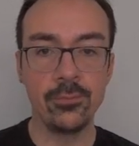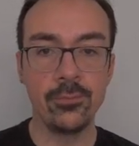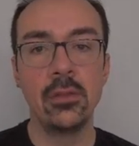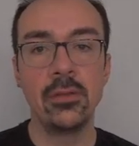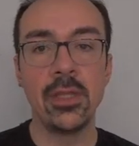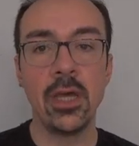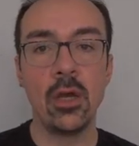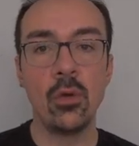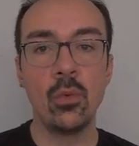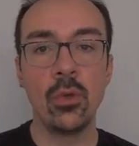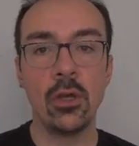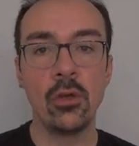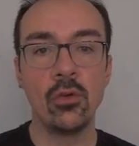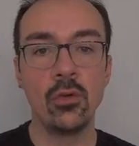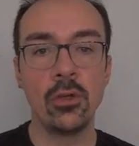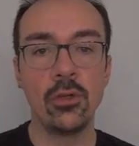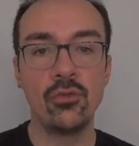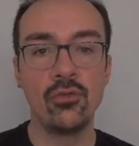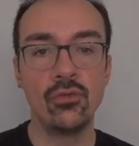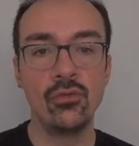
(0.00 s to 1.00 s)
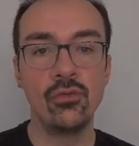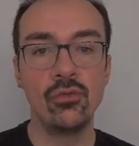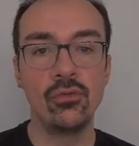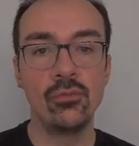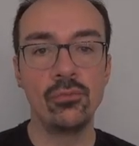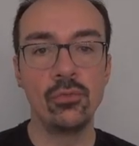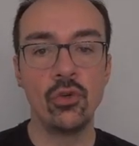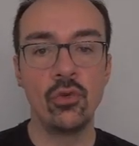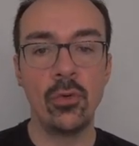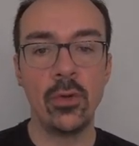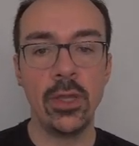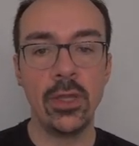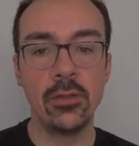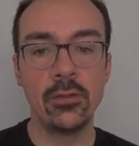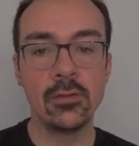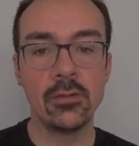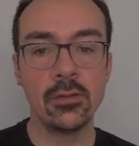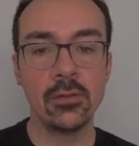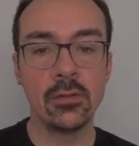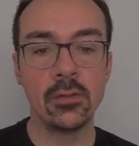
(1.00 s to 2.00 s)
Now we are going to
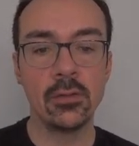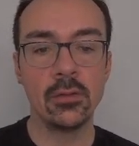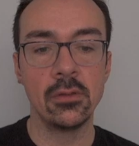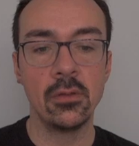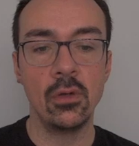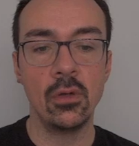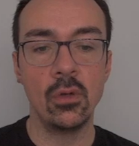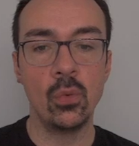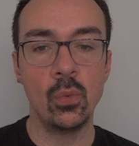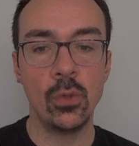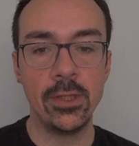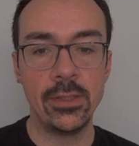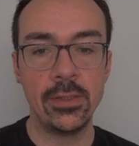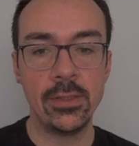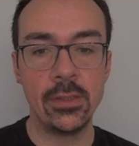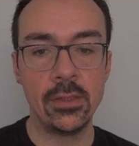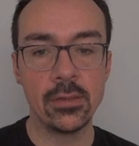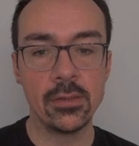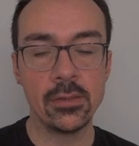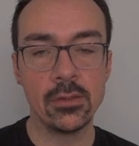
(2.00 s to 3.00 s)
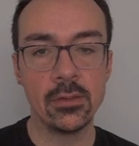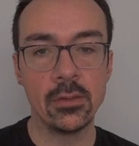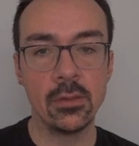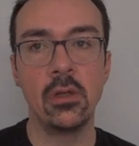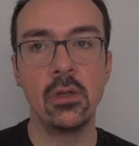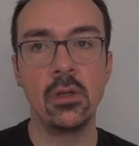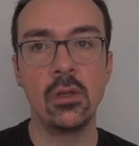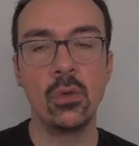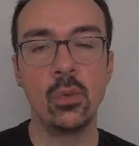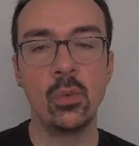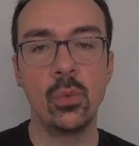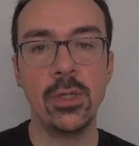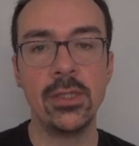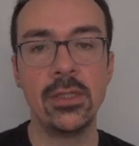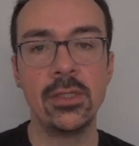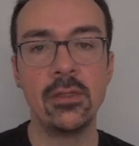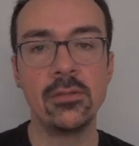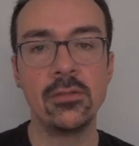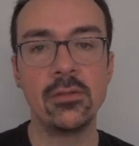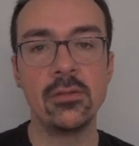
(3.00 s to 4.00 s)
create a witness. A
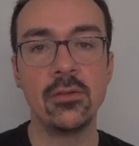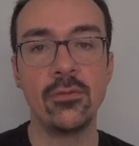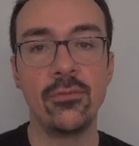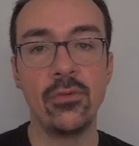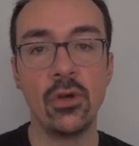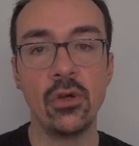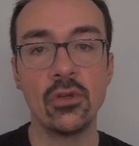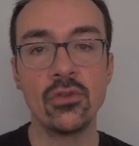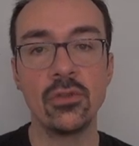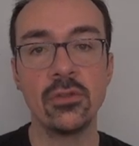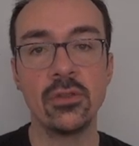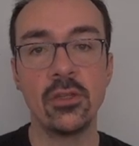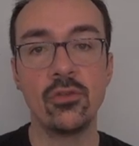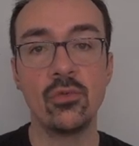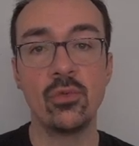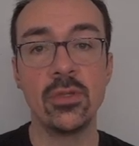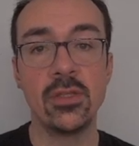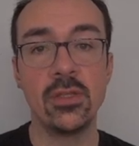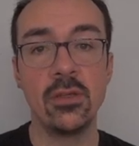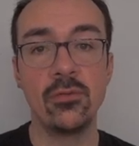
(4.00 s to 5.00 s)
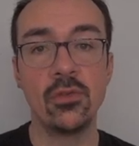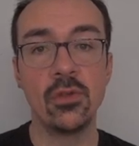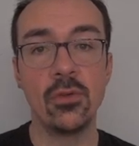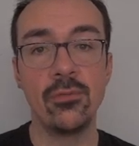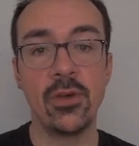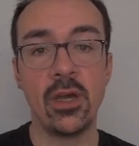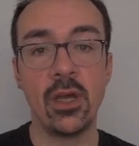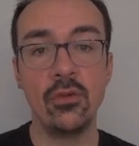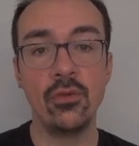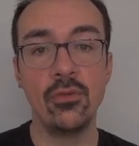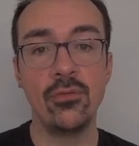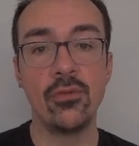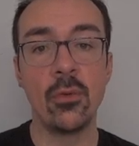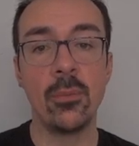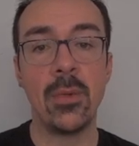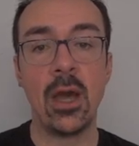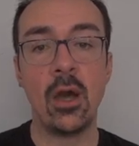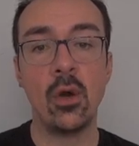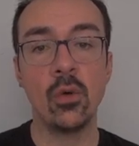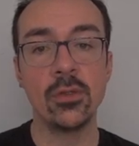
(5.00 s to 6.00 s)
witness is a function that receives a value from
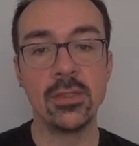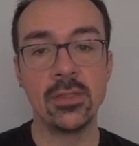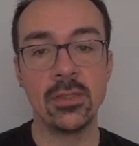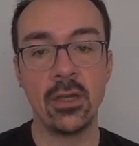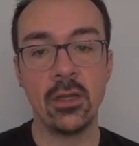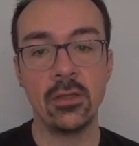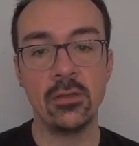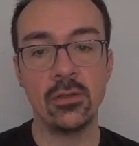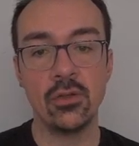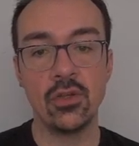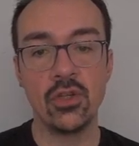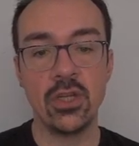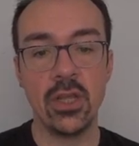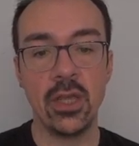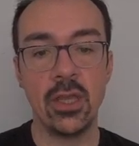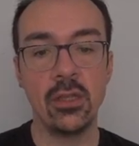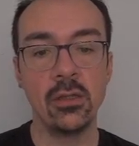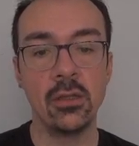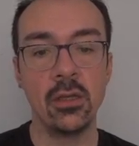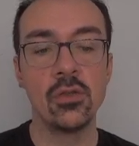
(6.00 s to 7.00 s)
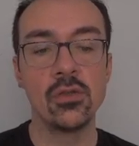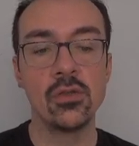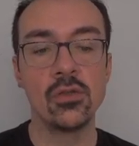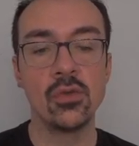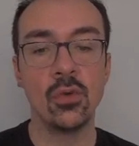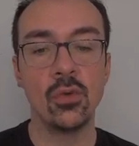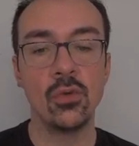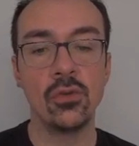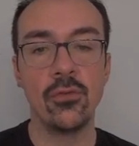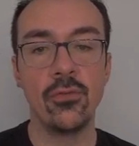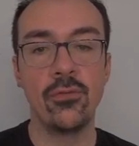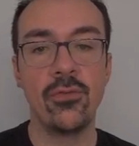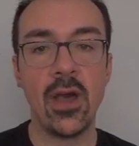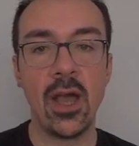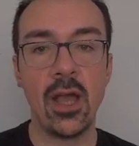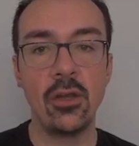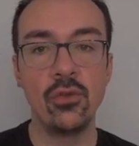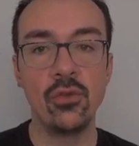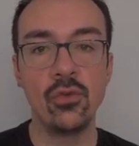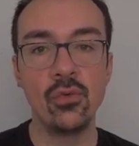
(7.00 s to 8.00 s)
outside the chain. So the
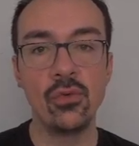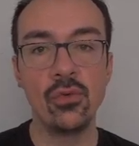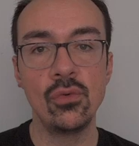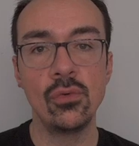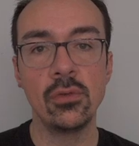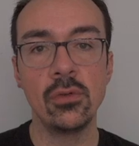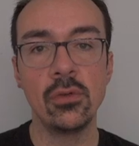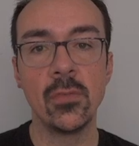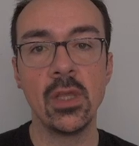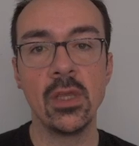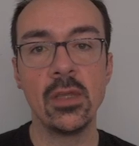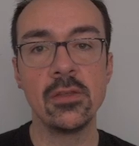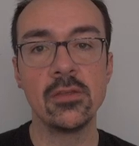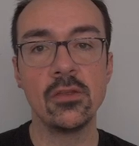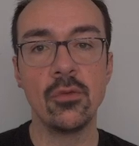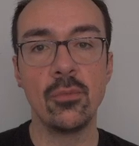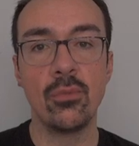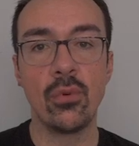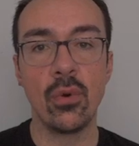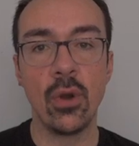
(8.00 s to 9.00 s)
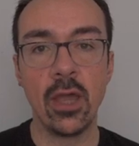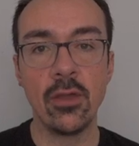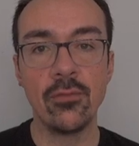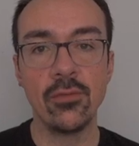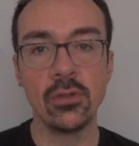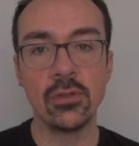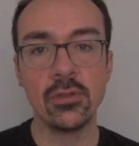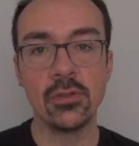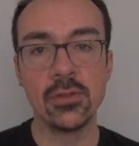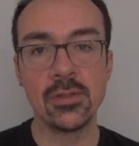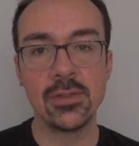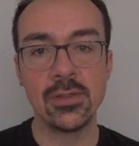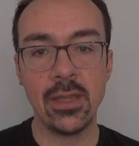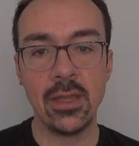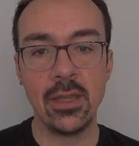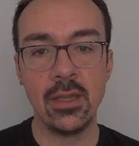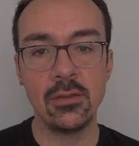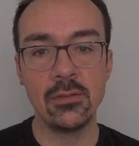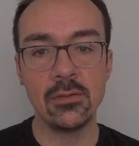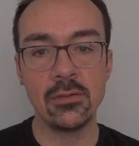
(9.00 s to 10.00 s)
value is the private
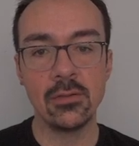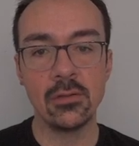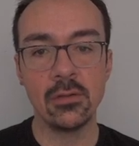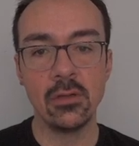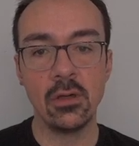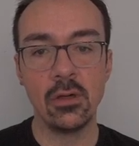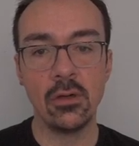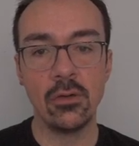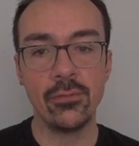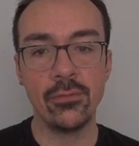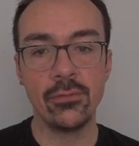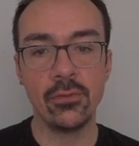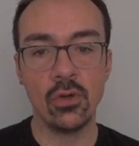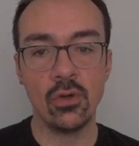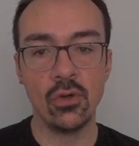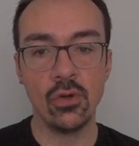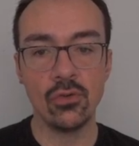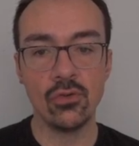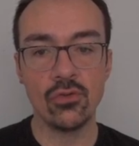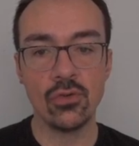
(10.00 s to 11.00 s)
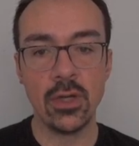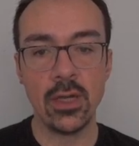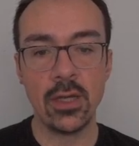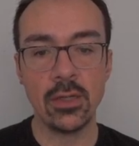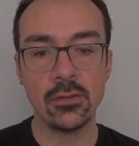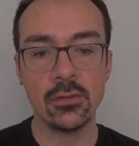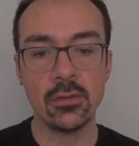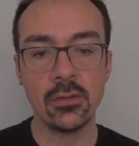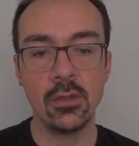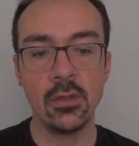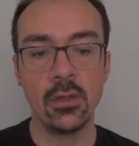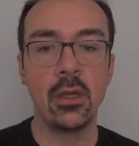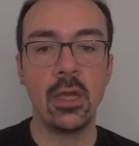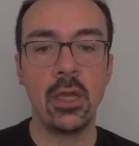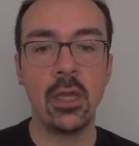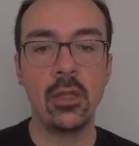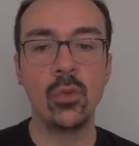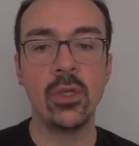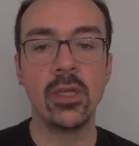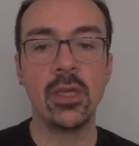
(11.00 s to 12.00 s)
state of the contract,
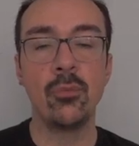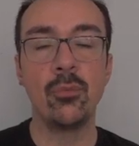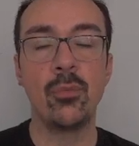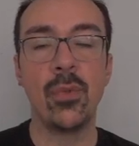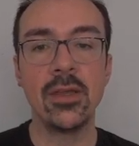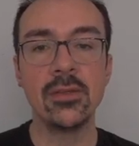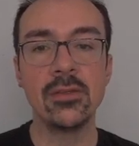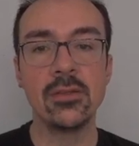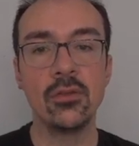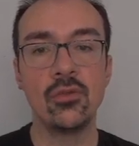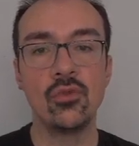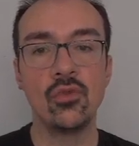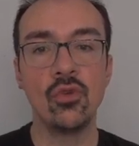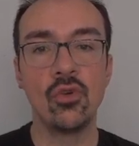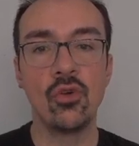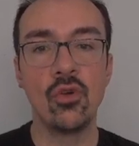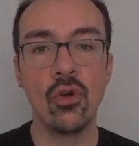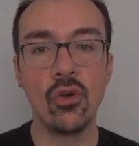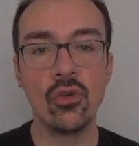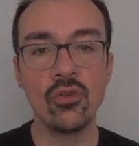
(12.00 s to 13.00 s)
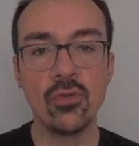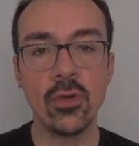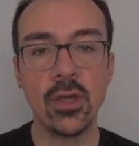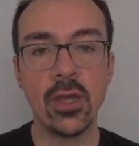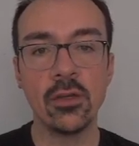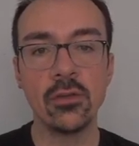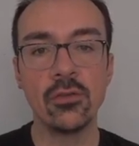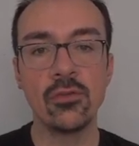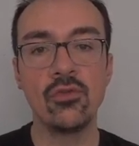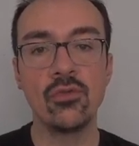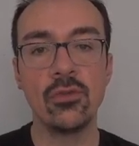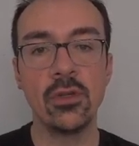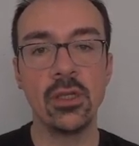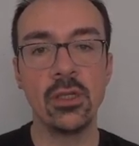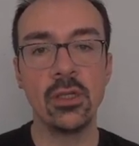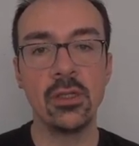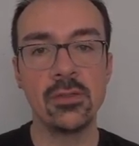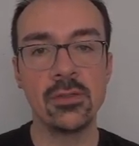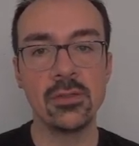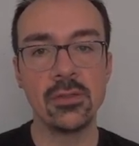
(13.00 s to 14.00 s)
and we can pass it to the contract during
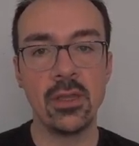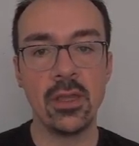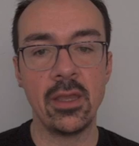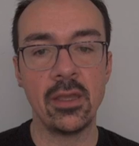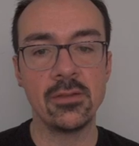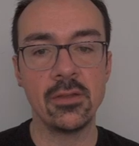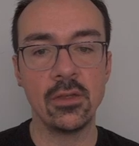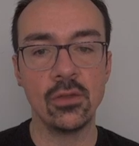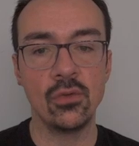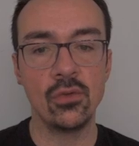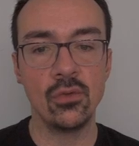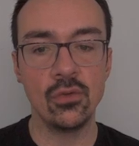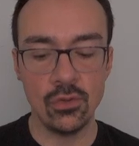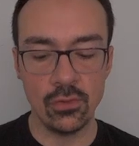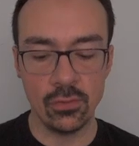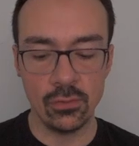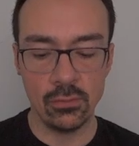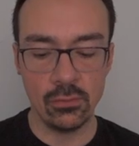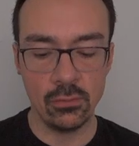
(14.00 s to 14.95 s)
its execution.